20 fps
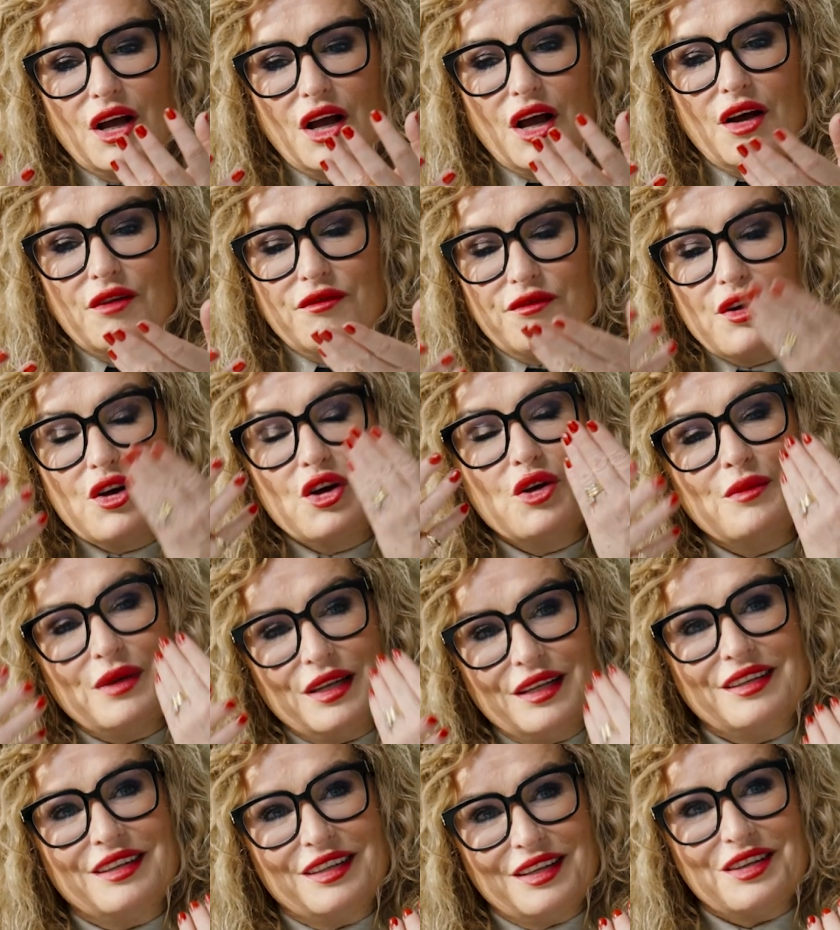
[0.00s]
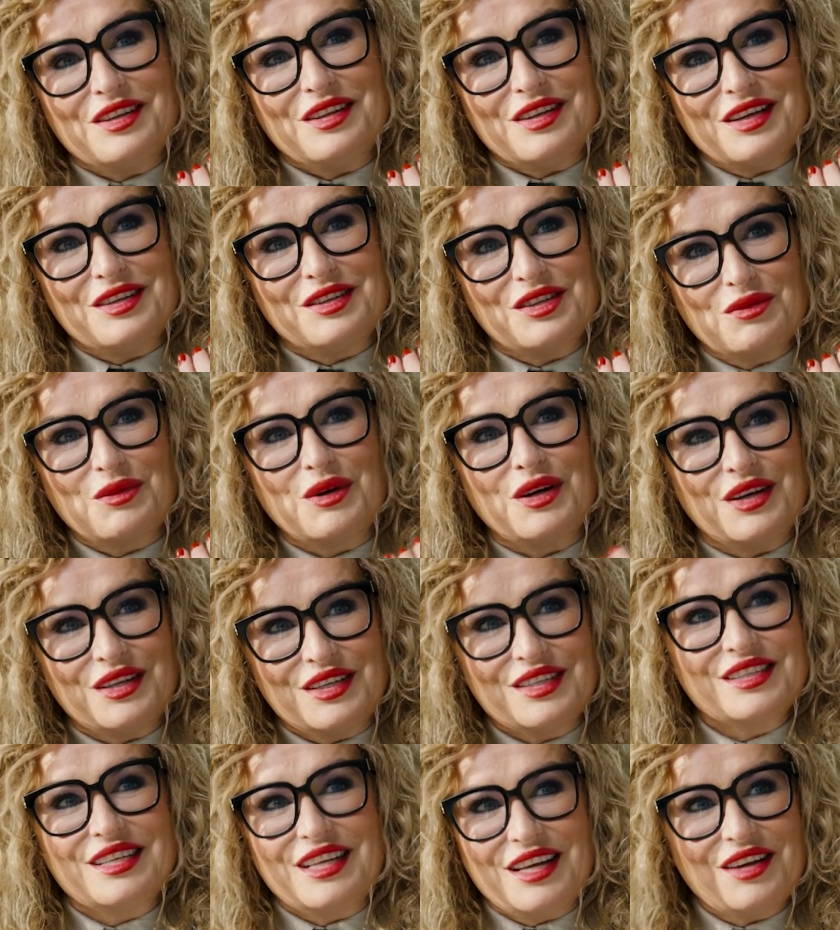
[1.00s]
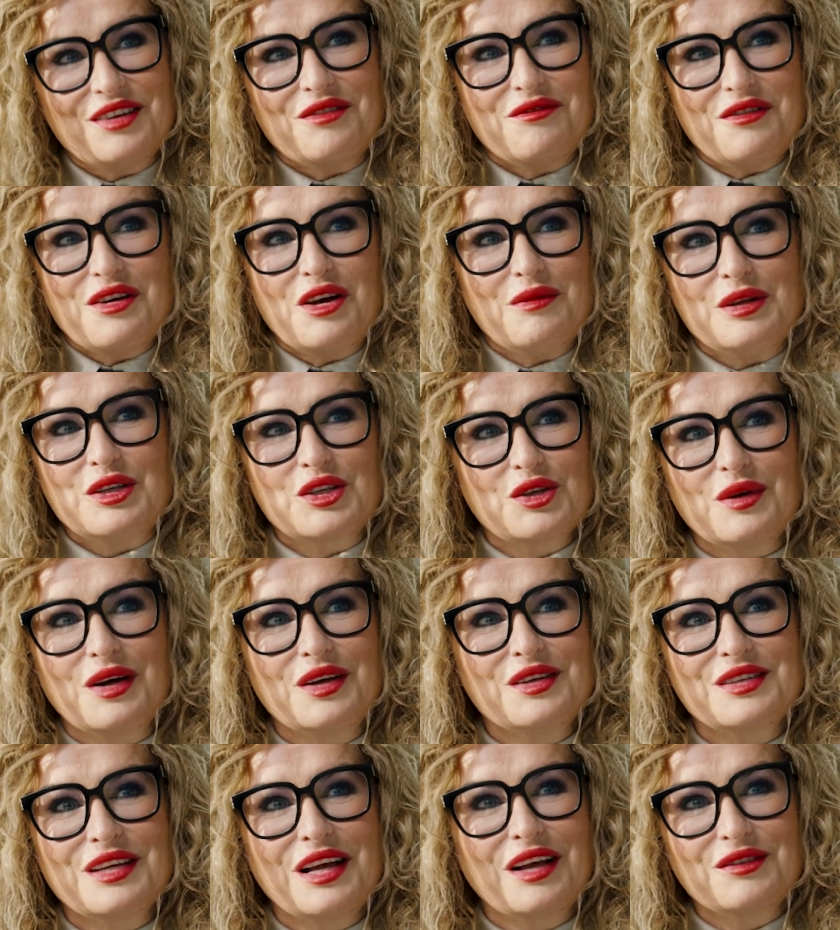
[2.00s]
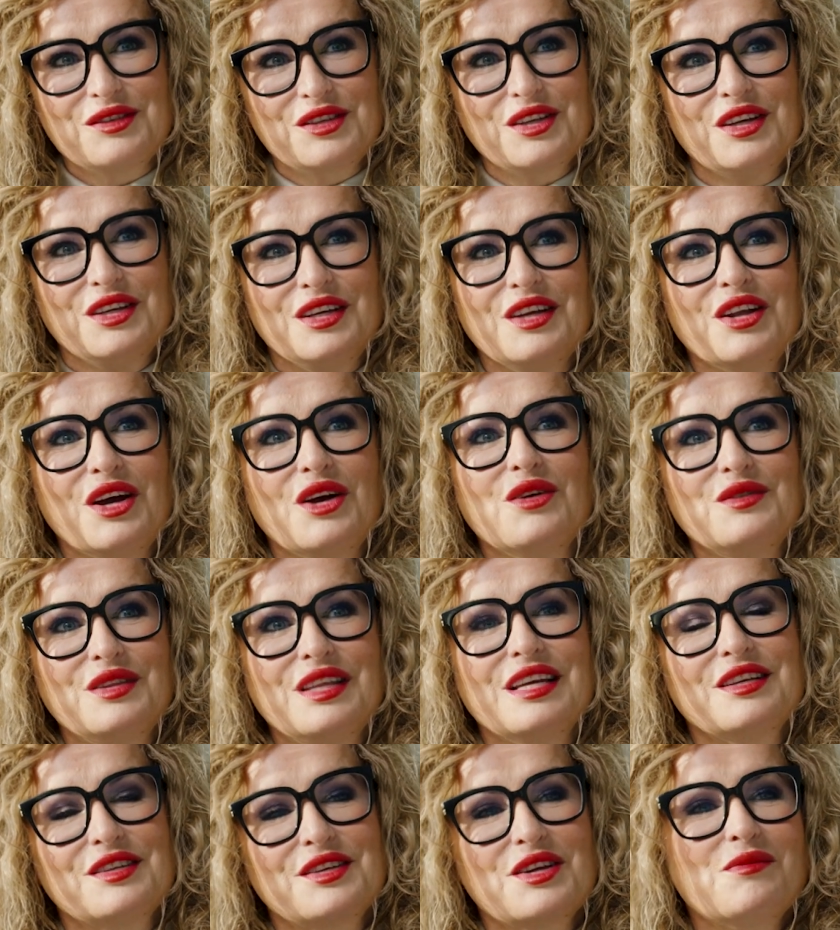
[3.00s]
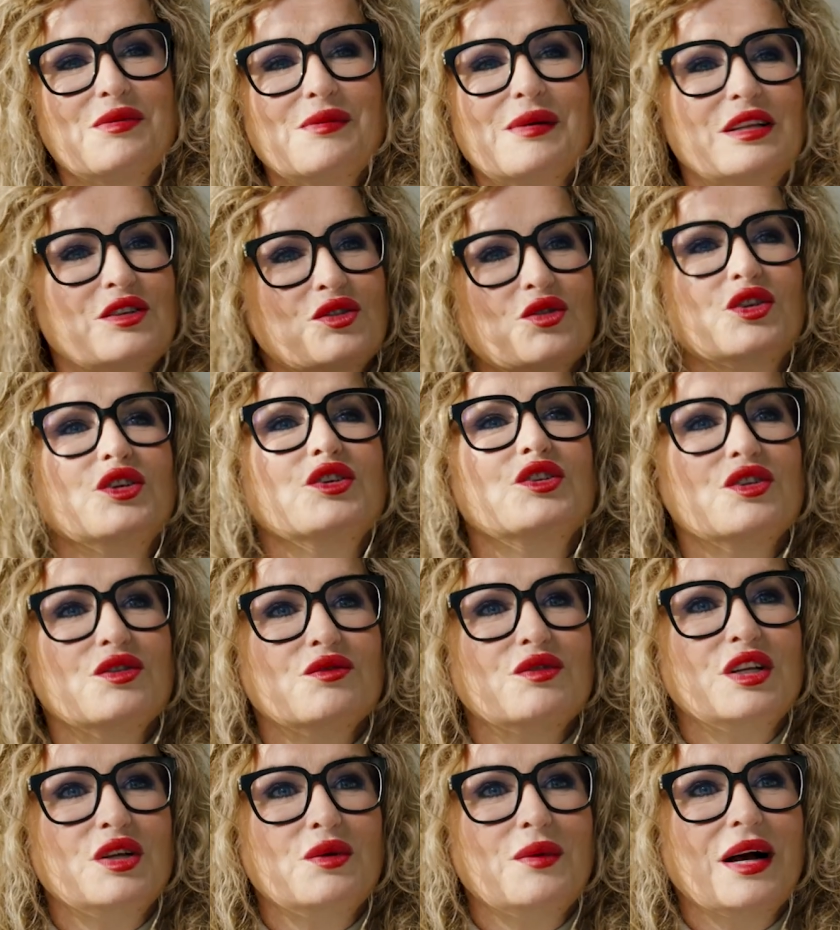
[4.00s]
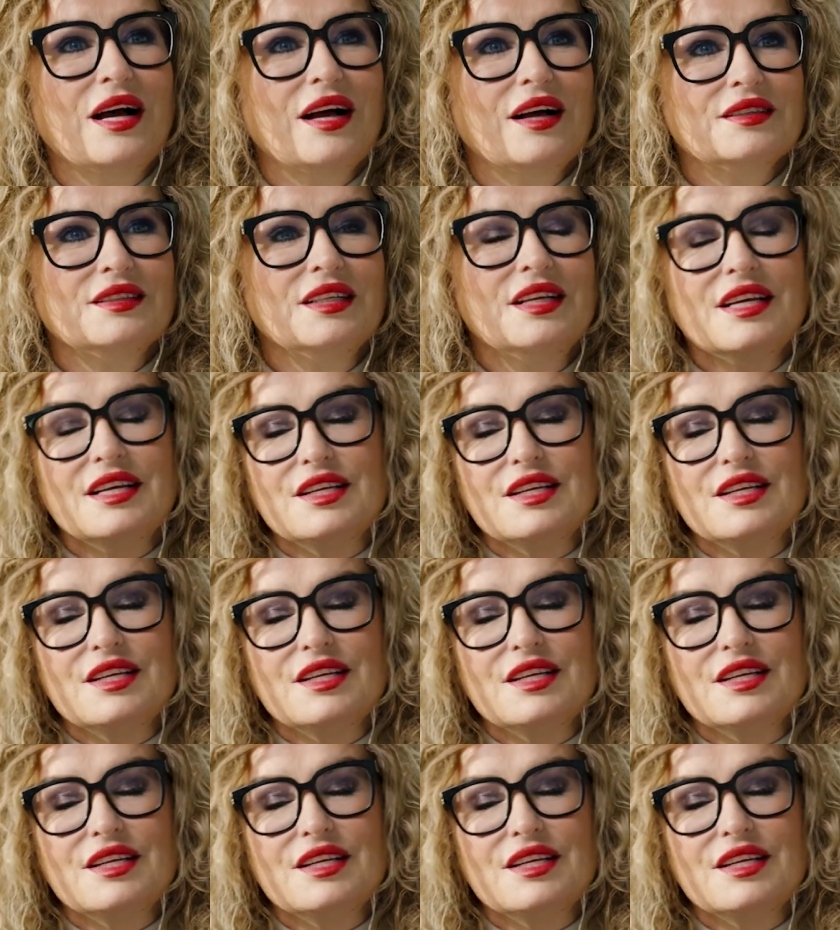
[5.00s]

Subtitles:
affirming is the word, isn't it? Affirming to ourselves that, you know, things could be better or you're doing really well.